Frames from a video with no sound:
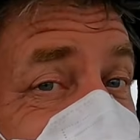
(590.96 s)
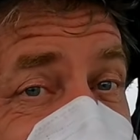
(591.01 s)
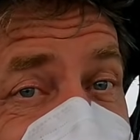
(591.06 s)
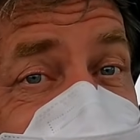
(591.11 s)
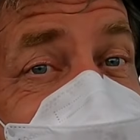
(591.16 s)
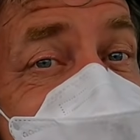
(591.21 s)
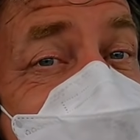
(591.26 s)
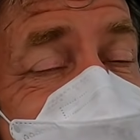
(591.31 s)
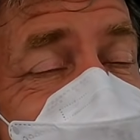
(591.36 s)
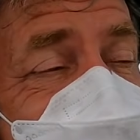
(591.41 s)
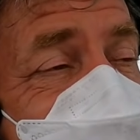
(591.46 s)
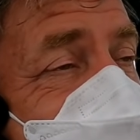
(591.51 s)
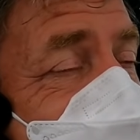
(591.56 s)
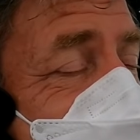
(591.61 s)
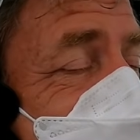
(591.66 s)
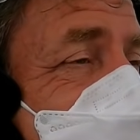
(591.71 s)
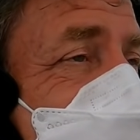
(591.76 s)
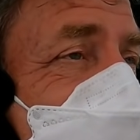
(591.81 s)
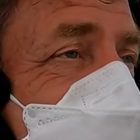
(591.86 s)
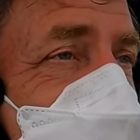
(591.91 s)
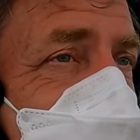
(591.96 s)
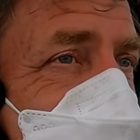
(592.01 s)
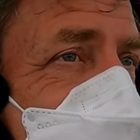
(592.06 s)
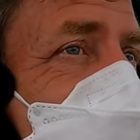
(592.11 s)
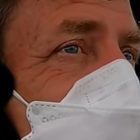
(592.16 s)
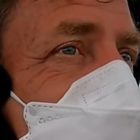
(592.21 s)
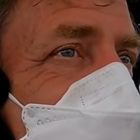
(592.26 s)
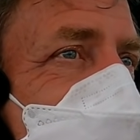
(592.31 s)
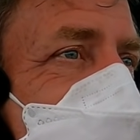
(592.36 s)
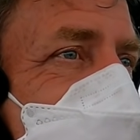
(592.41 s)
I did.
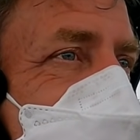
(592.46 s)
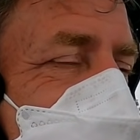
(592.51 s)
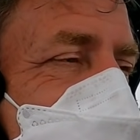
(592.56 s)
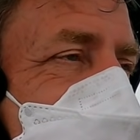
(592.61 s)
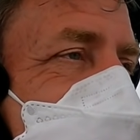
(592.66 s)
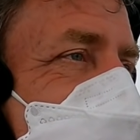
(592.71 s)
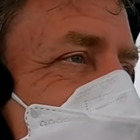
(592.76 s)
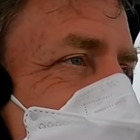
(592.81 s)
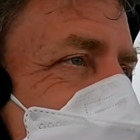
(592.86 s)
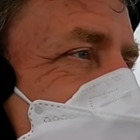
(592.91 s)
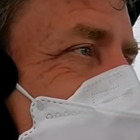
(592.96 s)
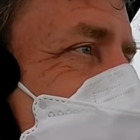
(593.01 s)
Oh, you know,